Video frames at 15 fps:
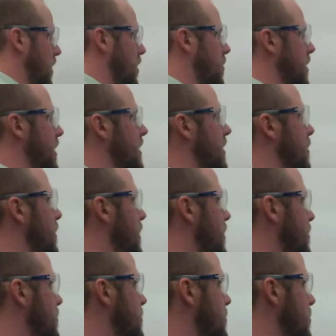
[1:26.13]
grid that we
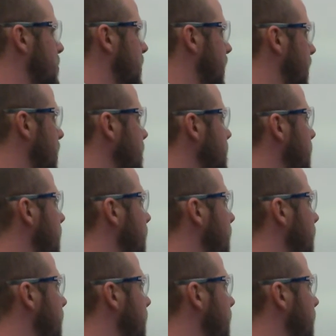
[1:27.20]
just drew here,